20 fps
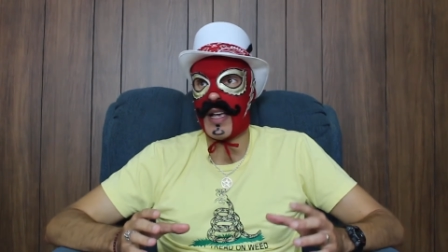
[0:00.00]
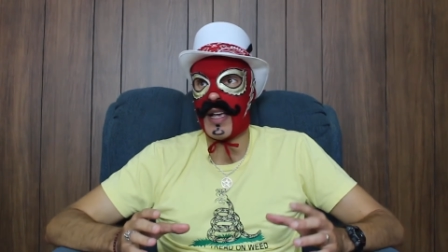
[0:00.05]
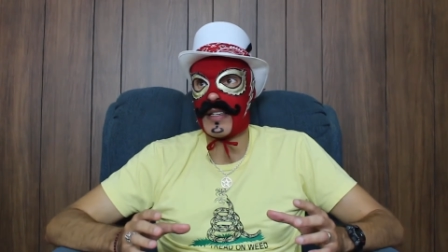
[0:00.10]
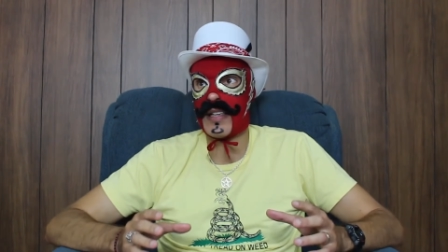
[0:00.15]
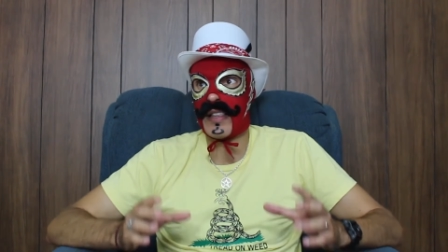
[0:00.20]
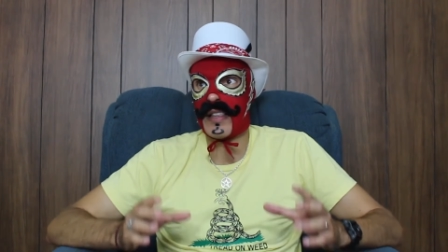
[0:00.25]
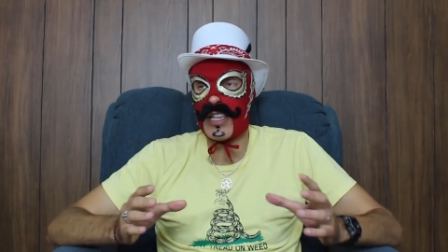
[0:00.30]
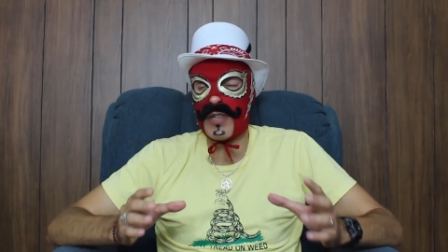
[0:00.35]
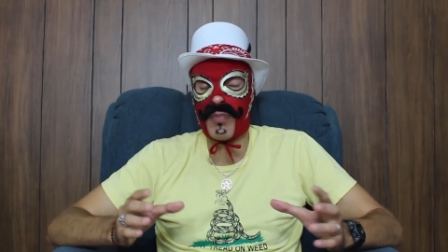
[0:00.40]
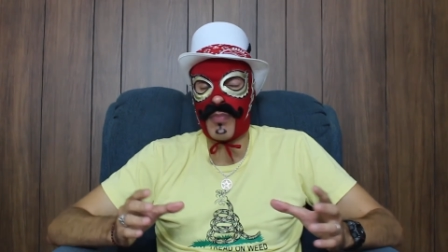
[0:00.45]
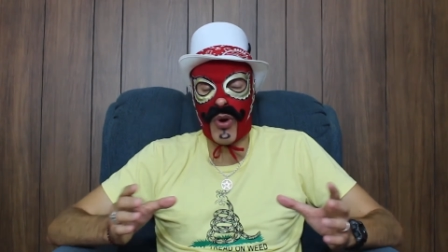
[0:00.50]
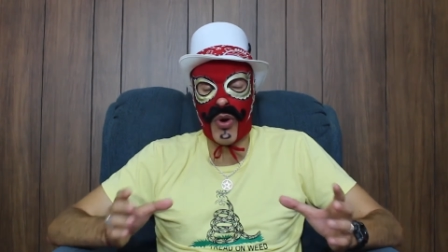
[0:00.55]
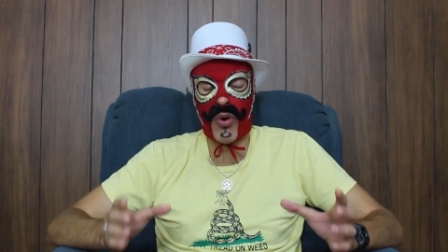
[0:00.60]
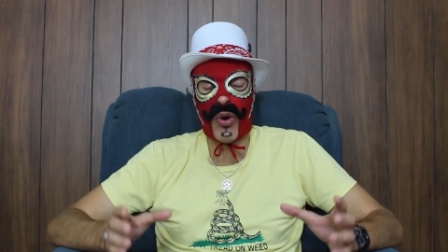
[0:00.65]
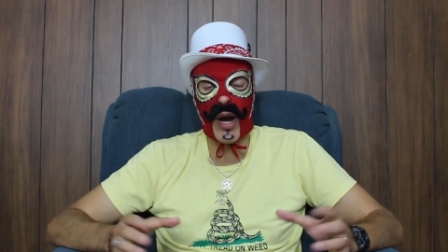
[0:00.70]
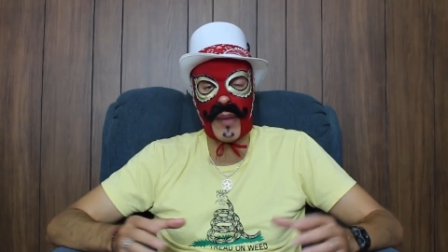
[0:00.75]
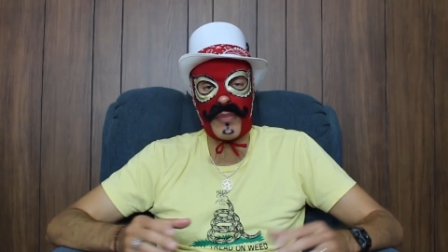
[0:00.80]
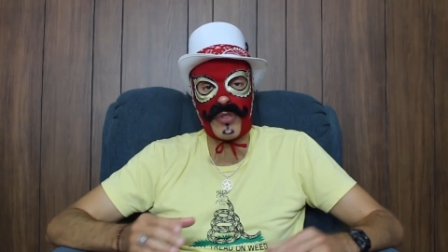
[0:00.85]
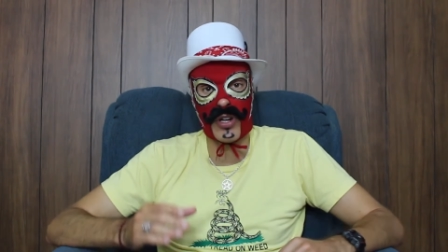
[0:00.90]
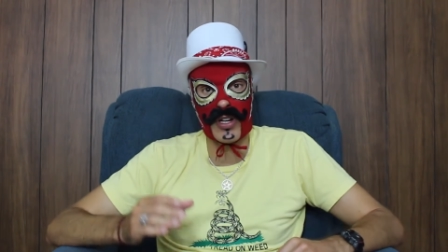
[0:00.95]
is that these
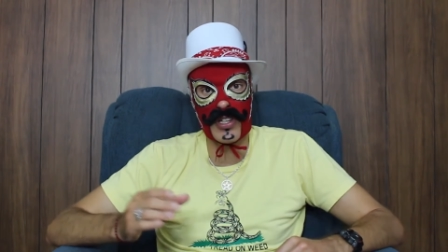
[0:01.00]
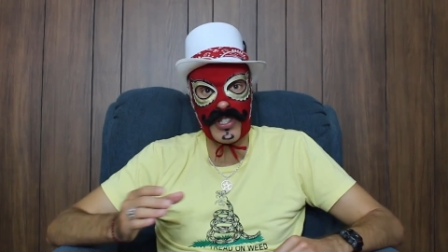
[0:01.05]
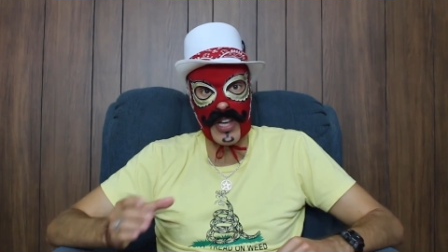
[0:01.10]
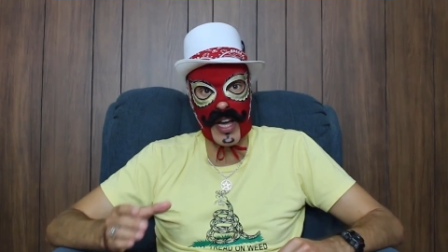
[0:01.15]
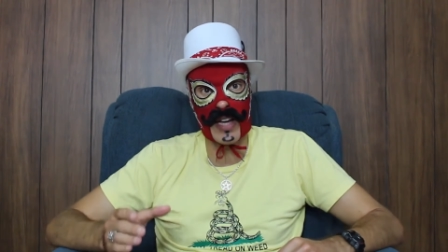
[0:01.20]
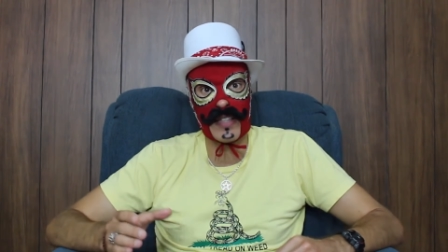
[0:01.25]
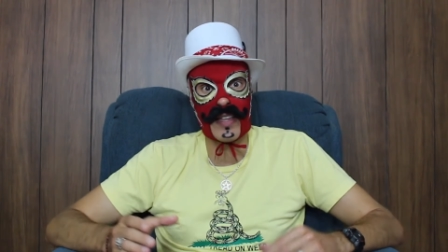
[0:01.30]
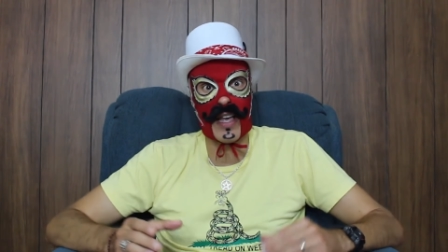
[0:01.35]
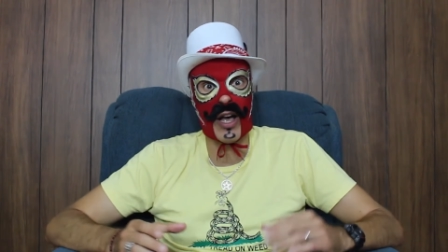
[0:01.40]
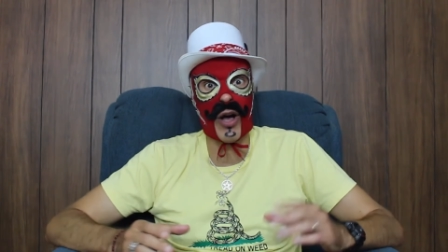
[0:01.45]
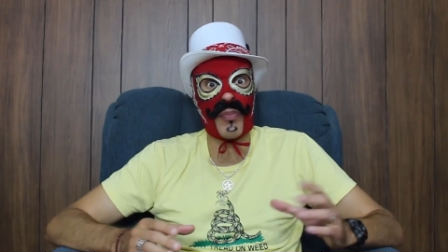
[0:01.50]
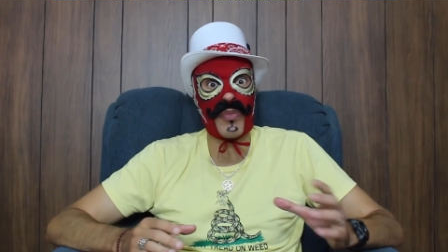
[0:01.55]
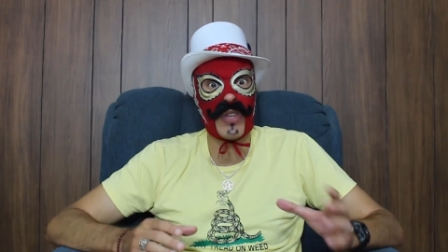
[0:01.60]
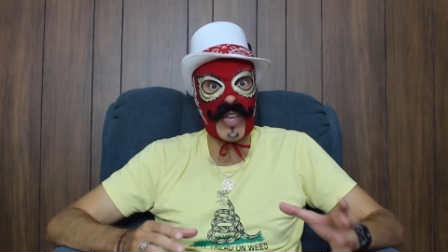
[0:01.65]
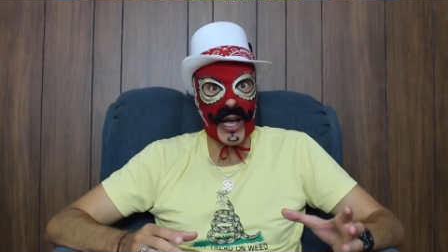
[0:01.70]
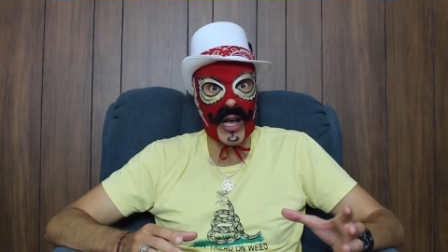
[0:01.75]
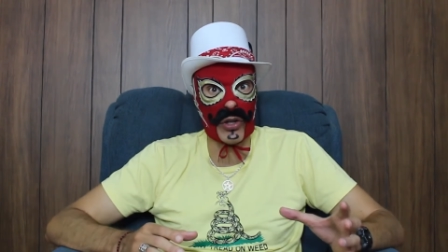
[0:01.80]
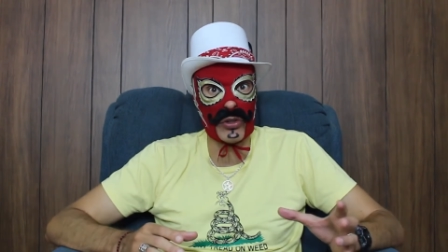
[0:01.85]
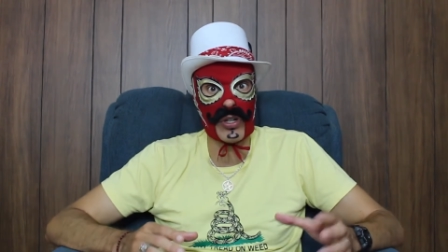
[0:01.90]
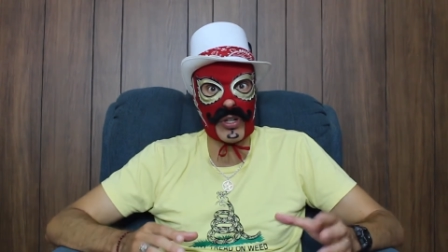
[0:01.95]
programs are designed to help
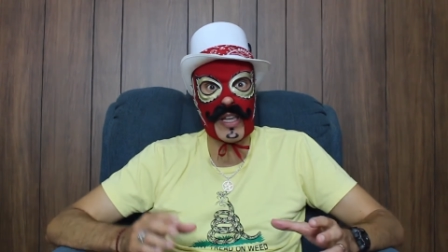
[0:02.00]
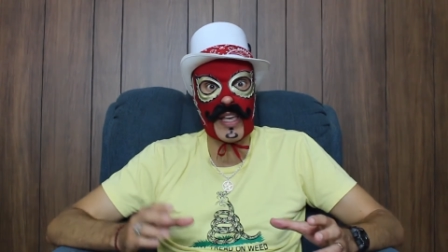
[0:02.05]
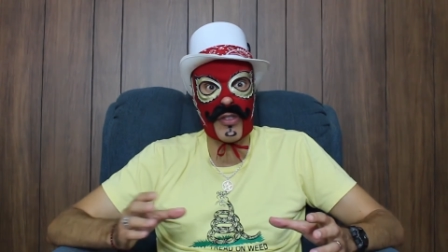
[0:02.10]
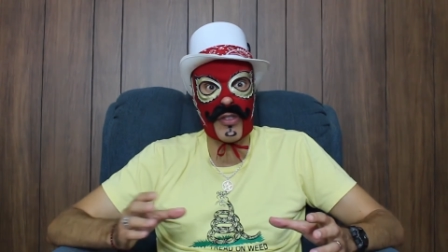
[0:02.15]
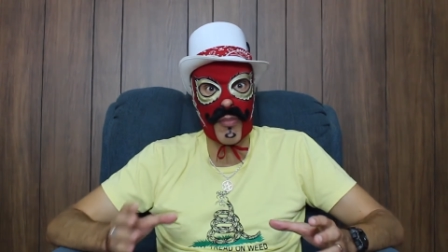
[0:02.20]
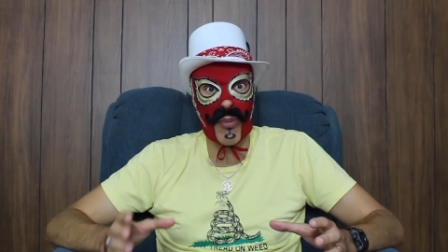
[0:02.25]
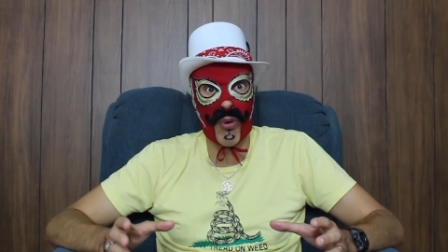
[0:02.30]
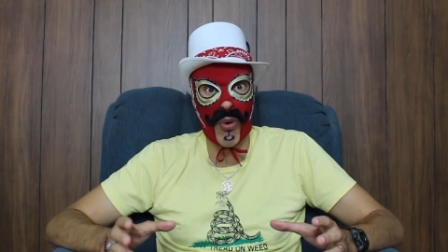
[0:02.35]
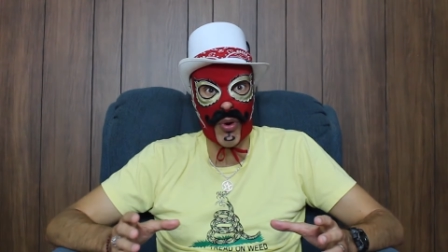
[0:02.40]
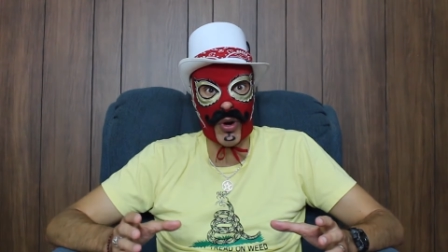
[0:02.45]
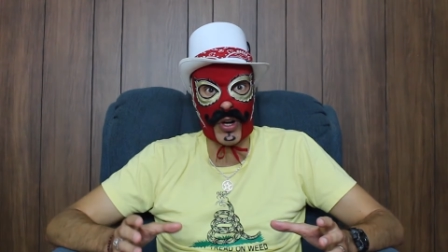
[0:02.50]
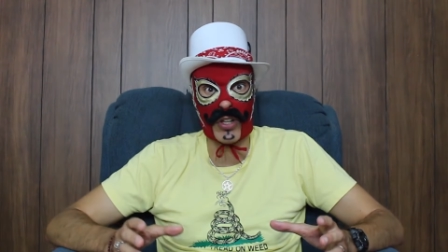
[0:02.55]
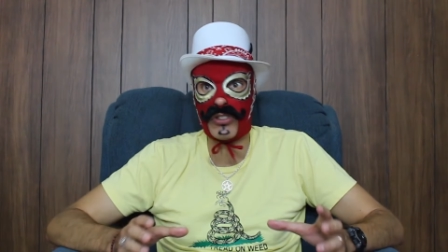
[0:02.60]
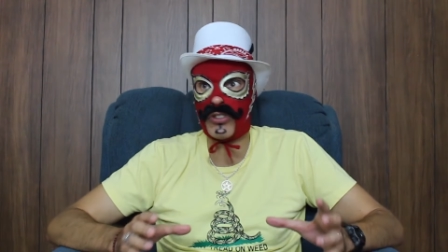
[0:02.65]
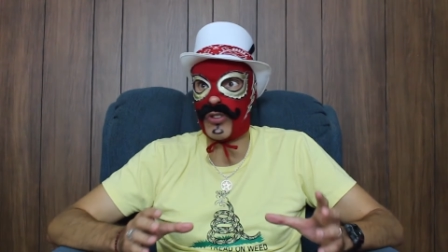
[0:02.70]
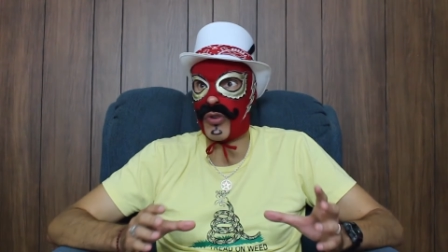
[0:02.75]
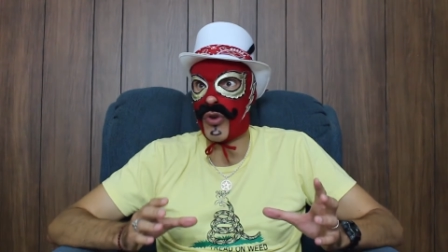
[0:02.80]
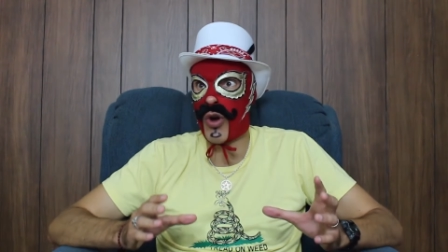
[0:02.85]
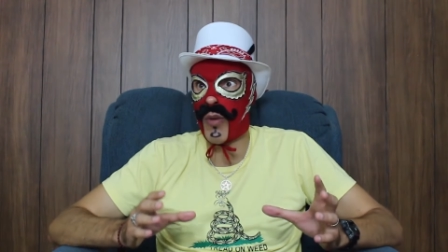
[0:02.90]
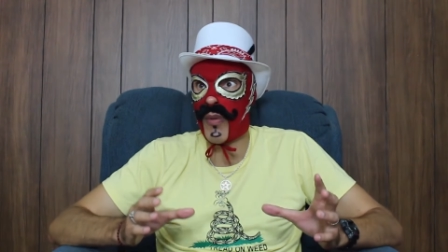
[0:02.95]
the elderly and the poor,
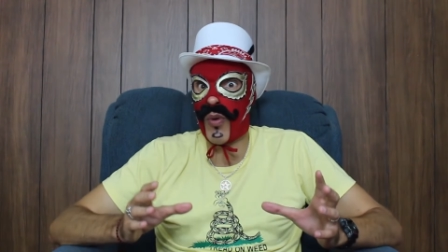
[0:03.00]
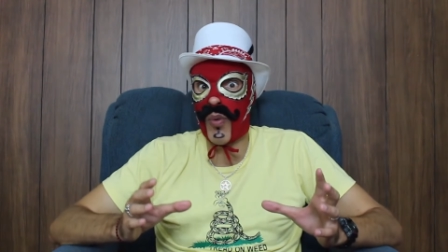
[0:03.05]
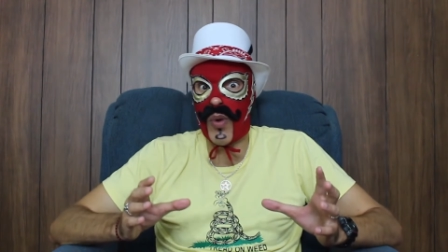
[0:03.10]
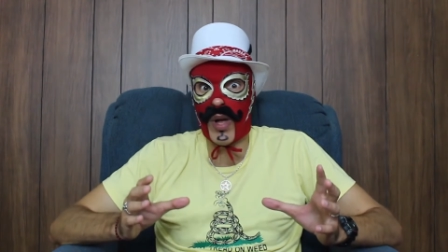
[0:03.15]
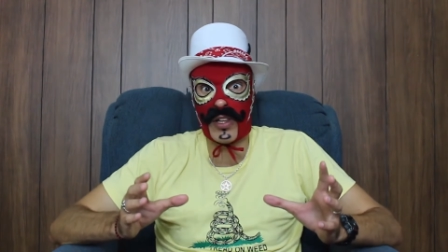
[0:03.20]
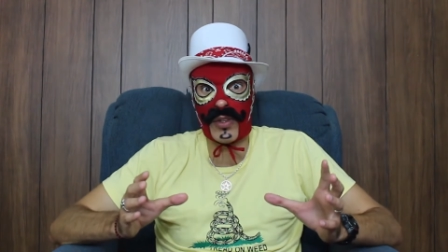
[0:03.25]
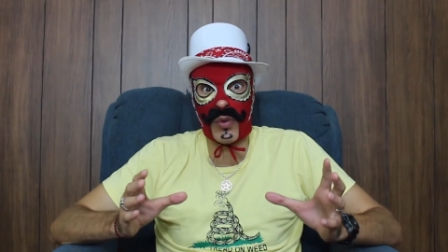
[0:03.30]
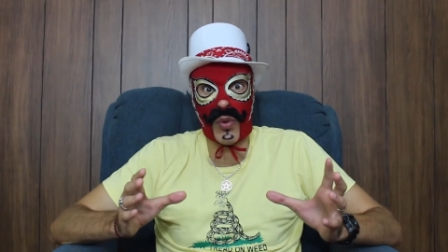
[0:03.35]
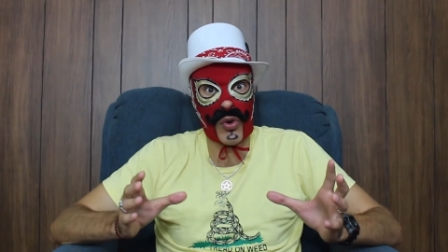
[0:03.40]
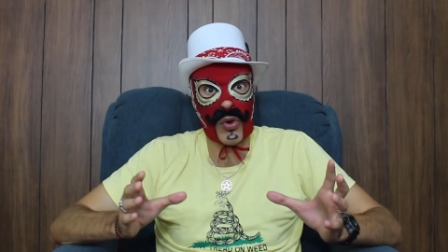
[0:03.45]
so no one,